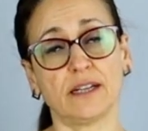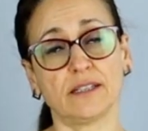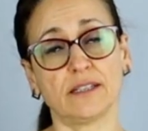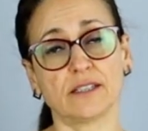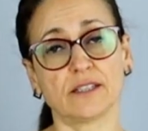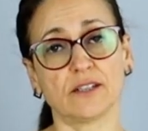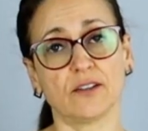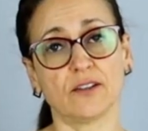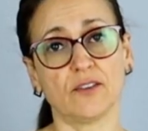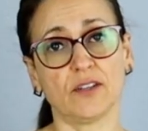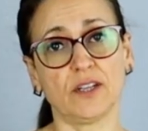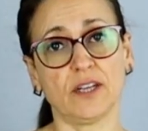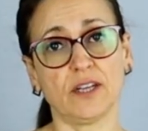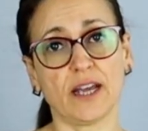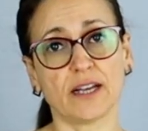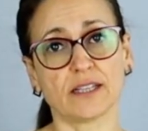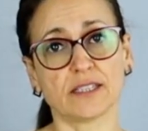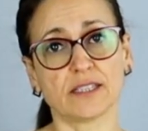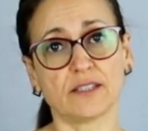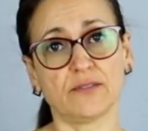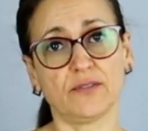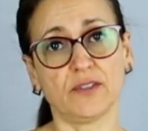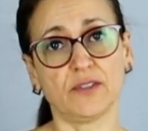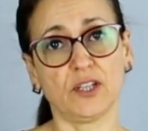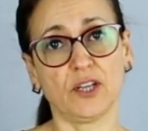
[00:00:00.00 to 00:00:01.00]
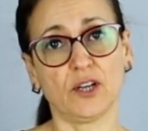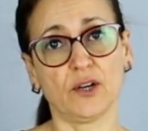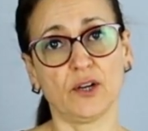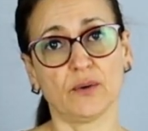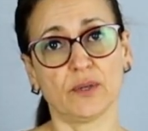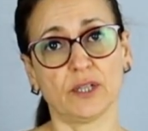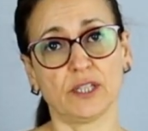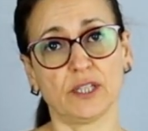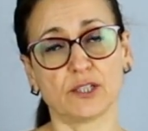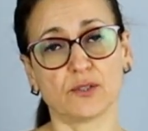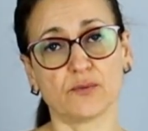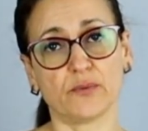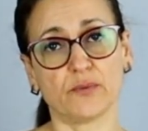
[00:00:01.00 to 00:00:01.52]
until the next video
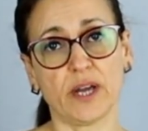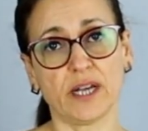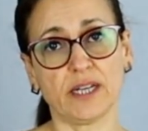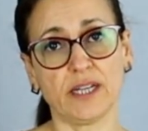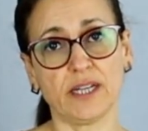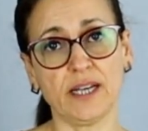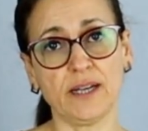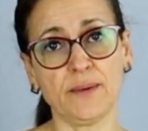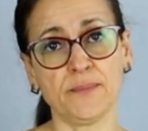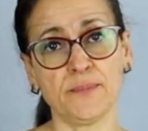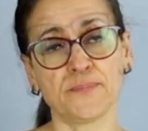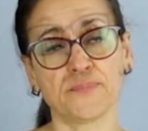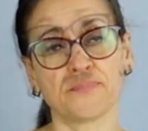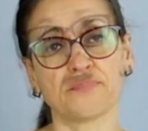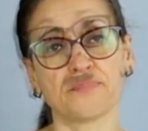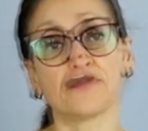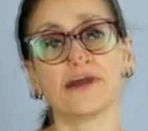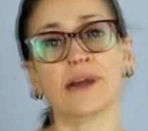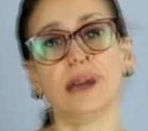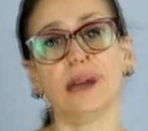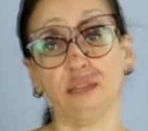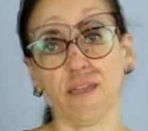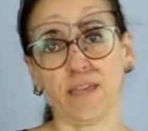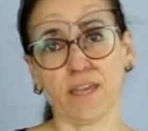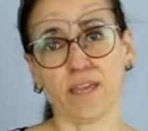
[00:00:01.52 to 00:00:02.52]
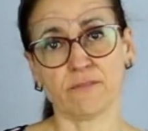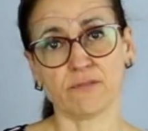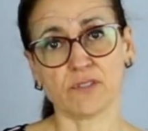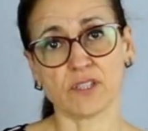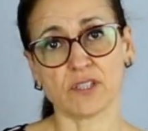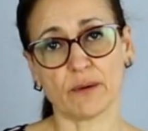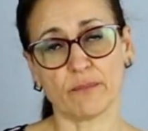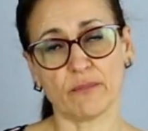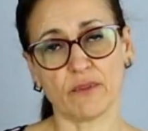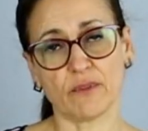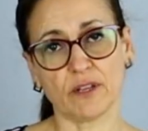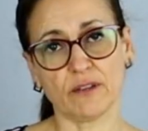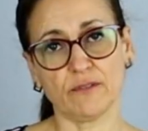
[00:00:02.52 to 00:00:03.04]
is ready, I have
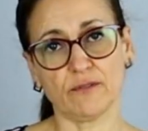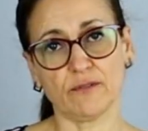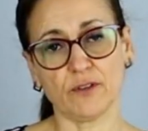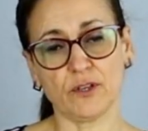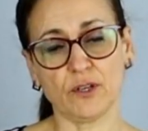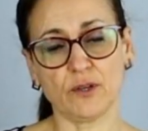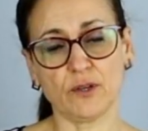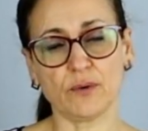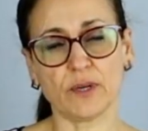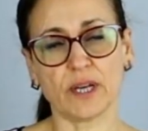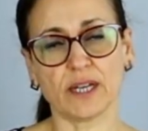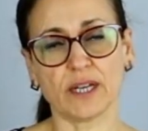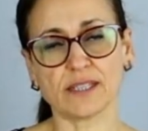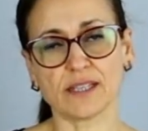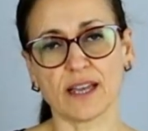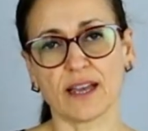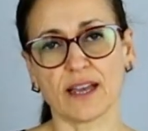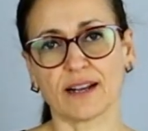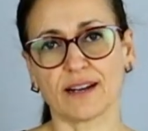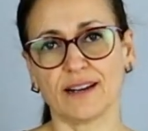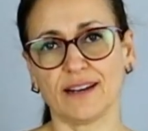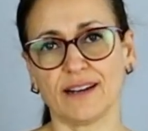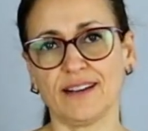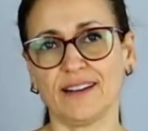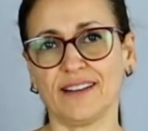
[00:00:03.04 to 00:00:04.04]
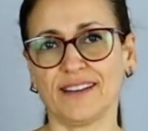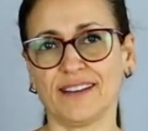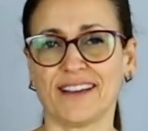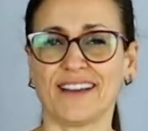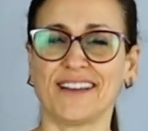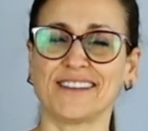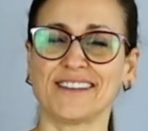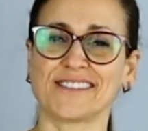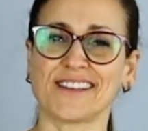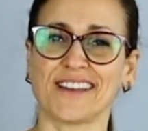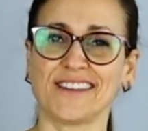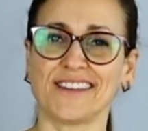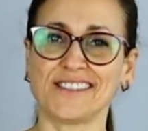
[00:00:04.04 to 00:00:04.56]
something for you, exactly
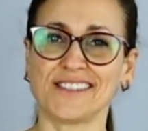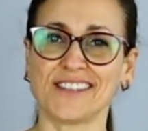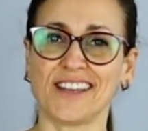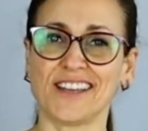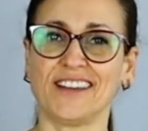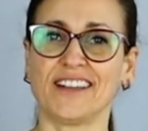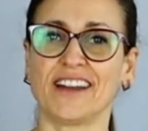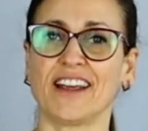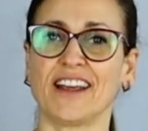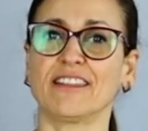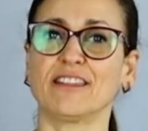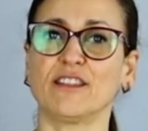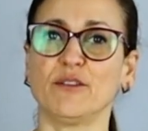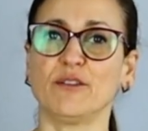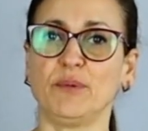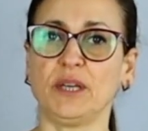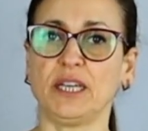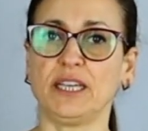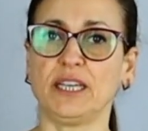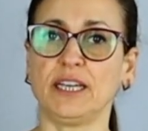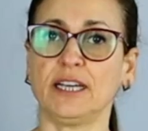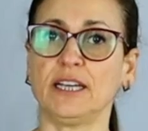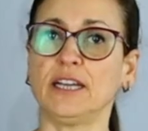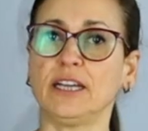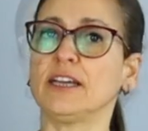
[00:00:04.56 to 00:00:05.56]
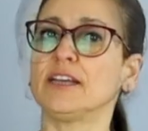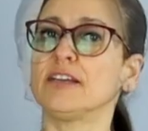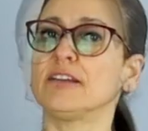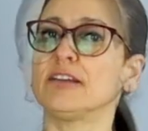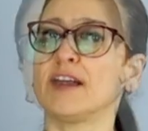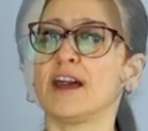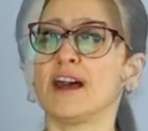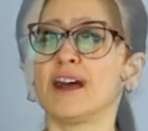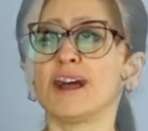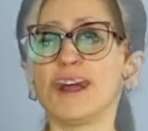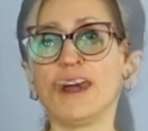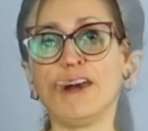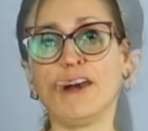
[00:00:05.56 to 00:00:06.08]
as I said at the
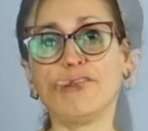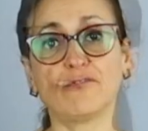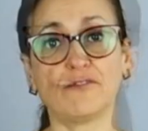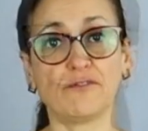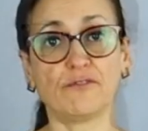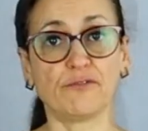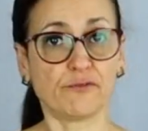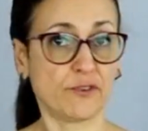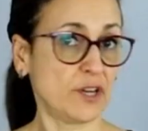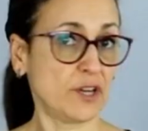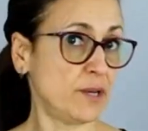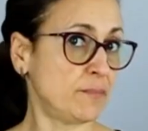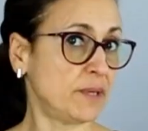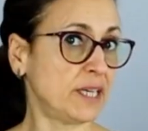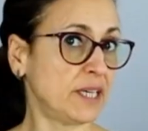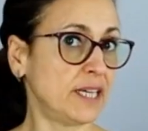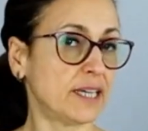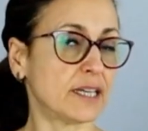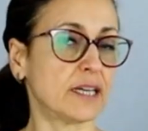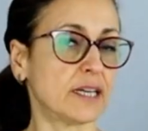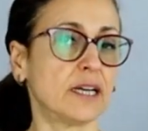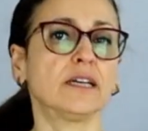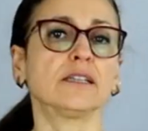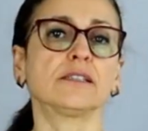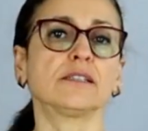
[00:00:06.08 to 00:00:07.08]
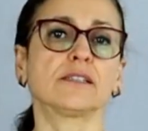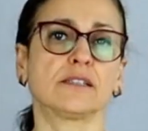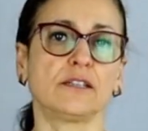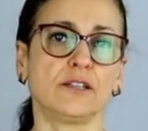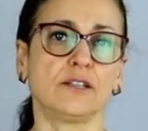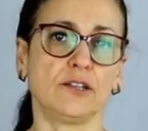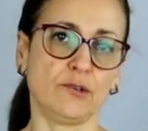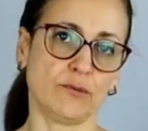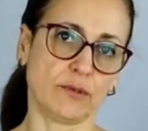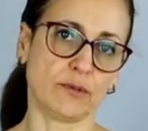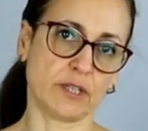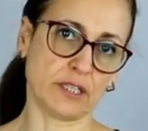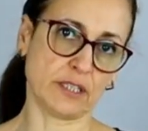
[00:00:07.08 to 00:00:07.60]
beginning. I have a free mini class
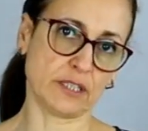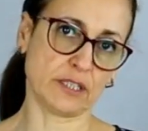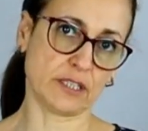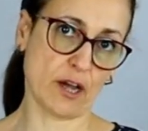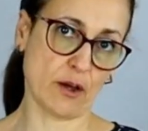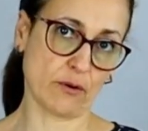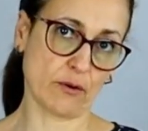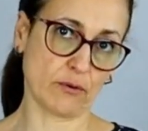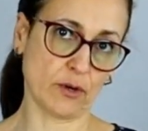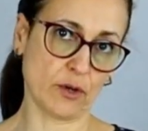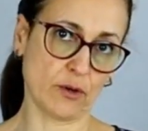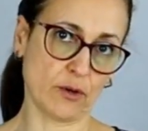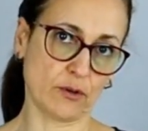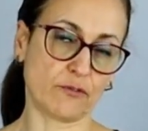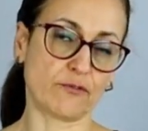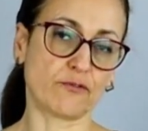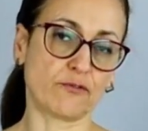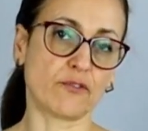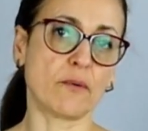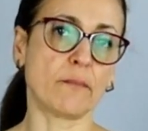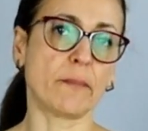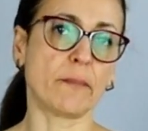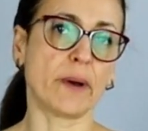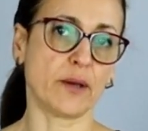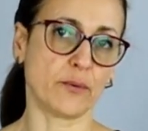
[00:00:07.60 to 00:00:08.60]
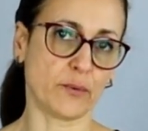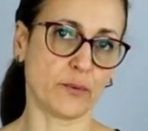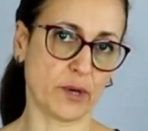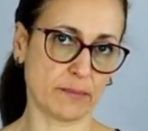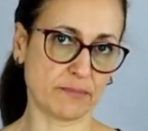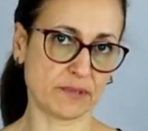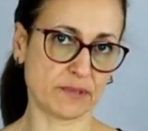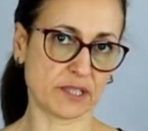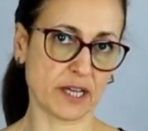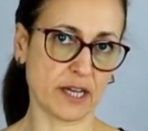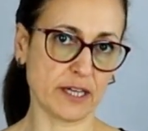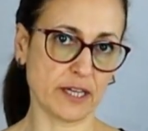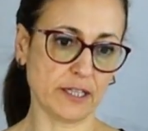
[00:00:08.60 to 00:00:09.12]
that you can download from my
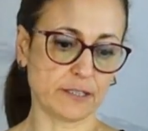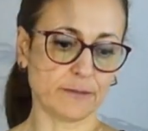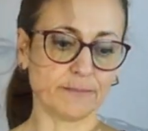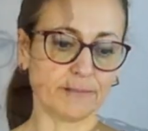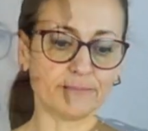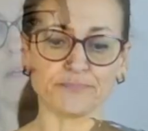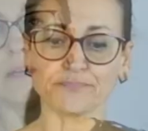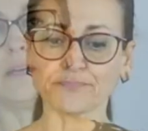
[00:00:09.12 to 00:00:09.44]
website.